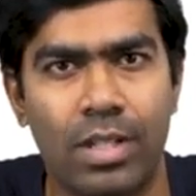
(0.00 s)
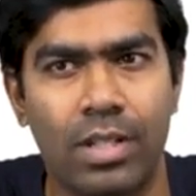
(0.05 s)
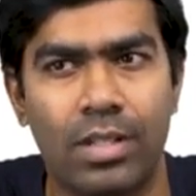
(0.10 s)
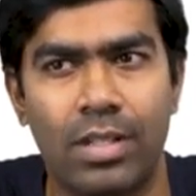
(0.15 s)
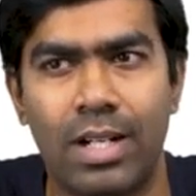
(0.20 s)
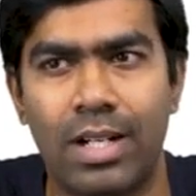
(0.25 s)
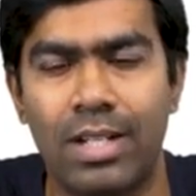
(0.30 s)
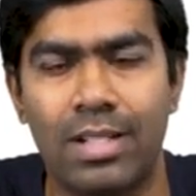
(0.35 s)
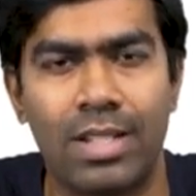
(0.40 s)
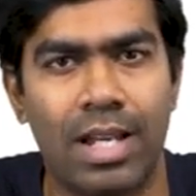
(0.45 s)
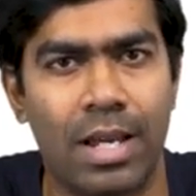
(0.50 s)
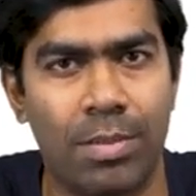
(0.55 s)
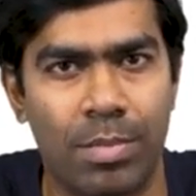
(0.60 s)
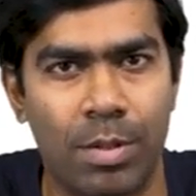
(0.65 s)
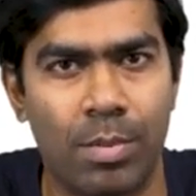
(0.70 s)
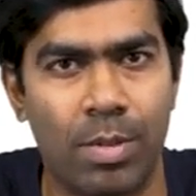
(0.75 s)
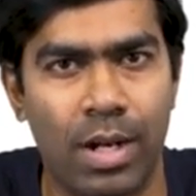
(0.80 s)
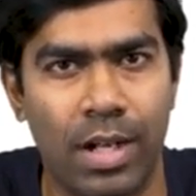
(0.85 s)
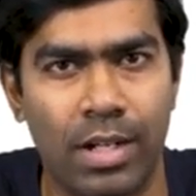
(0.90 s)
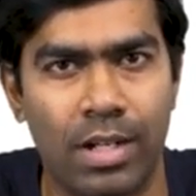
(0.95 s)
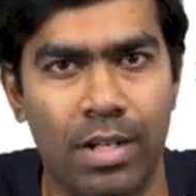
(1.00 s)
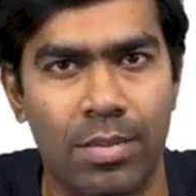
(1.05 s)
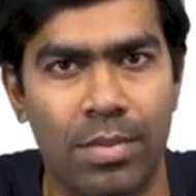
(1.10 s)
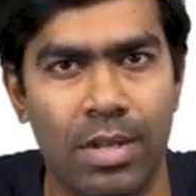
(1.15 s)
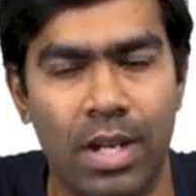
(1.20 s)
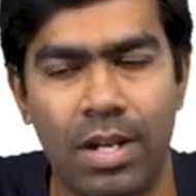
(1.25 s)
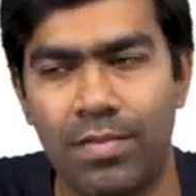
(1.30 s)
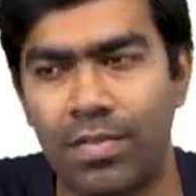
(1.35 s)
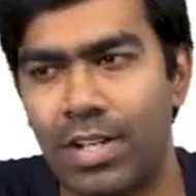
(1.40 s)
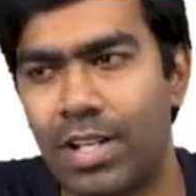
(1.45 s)
that is hyperprolactinemia,
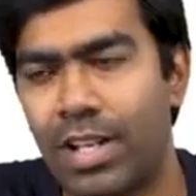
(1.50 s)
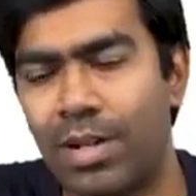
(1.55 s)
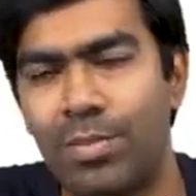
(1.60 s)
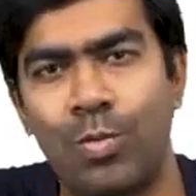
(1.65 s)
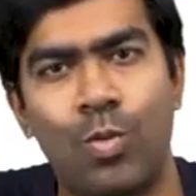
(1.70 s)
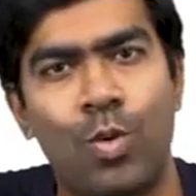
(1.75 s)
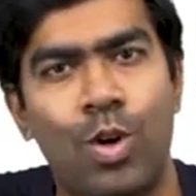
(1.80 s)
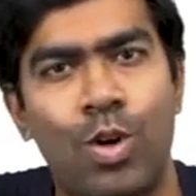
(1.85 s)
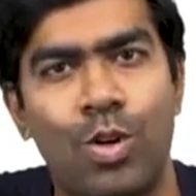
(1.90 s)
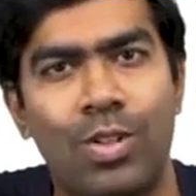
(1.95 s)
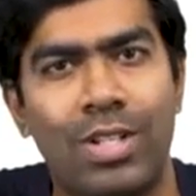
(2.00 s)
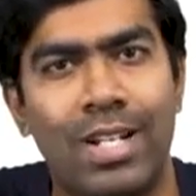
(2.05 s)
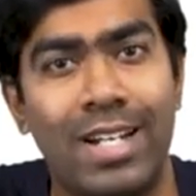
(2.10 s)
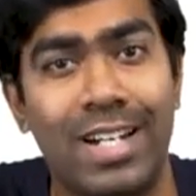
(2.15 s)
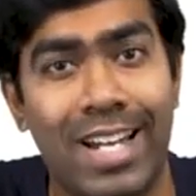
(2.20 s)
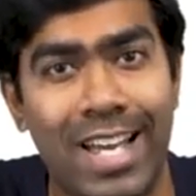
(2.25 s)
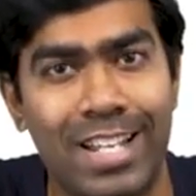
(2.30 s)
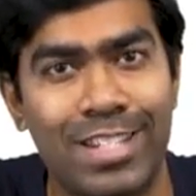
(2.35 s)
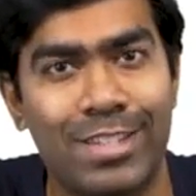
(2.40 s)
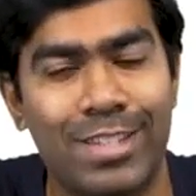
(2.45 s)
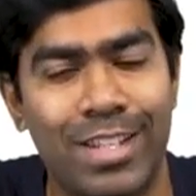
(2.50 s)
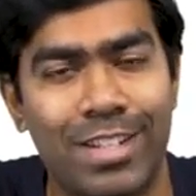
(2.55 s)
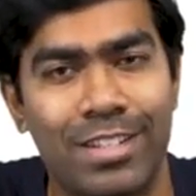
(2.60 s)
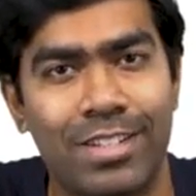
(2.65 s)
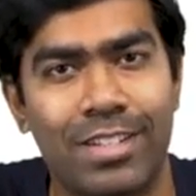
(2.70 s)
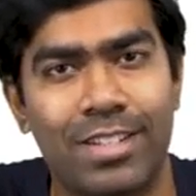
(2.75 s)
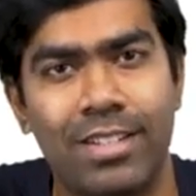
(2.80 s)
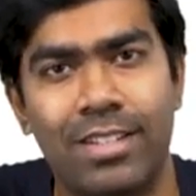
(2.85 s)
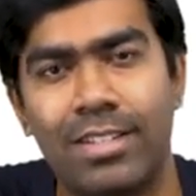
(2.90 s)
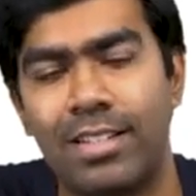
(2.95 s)
and we can move on to the next
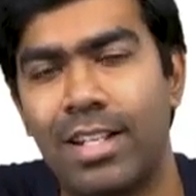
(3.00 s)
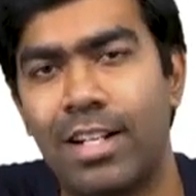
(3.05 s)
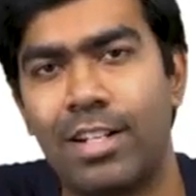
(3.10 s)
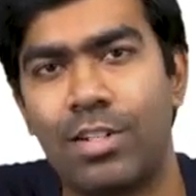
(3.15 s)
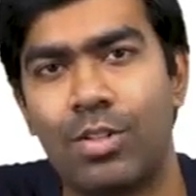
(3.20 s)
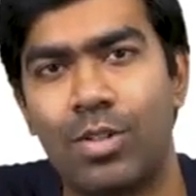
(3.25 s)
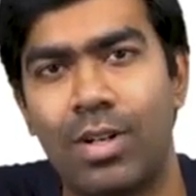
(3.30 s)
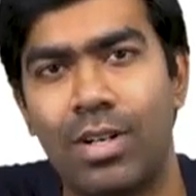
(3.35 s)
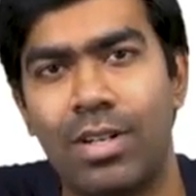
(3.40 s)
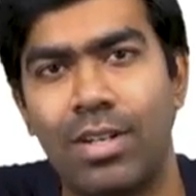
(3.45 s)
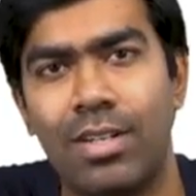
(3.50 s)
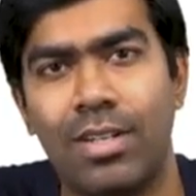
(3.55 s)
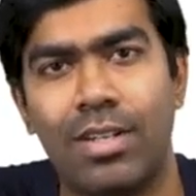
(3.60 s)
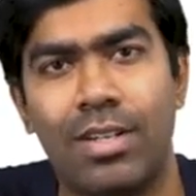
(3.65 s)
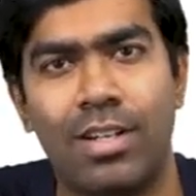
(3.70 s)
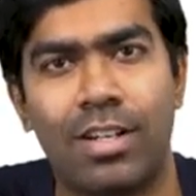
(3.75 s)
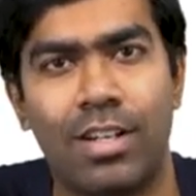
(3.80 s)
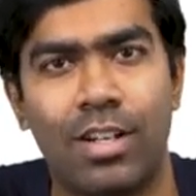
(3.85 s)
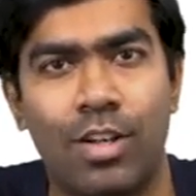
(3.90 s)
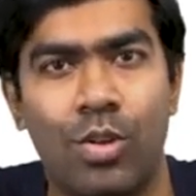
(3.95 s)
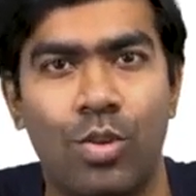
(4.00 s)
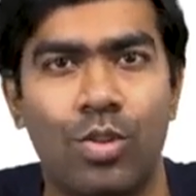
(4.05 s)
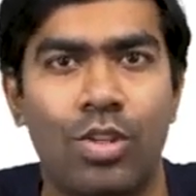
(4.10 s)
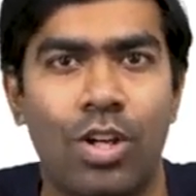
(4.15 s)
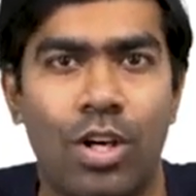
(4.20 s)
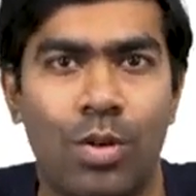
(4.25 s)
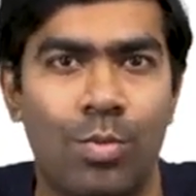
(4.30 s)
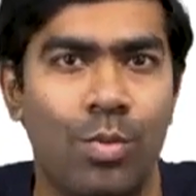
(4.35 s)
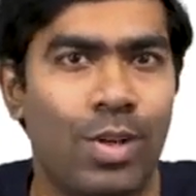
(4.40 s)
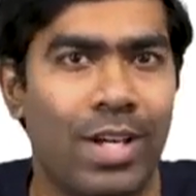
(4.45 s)
section, that is on growth
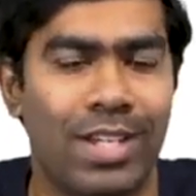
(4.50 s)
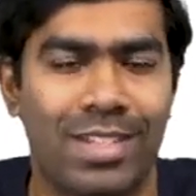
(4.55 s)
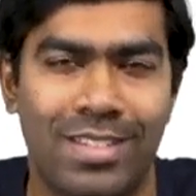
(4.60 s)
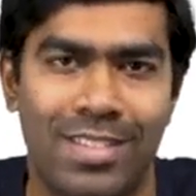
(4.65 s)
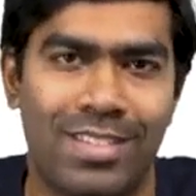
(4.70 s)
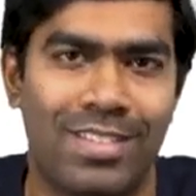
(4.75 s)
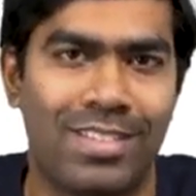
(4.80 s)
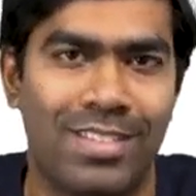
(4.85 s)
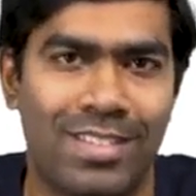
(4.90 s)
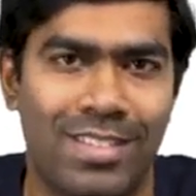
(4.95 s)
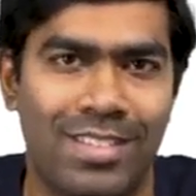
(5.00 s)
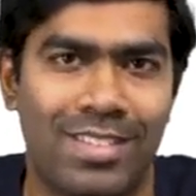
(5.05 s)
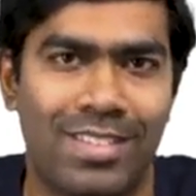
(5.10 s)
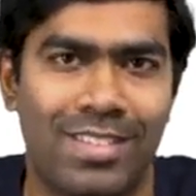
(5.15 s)
hormone excess.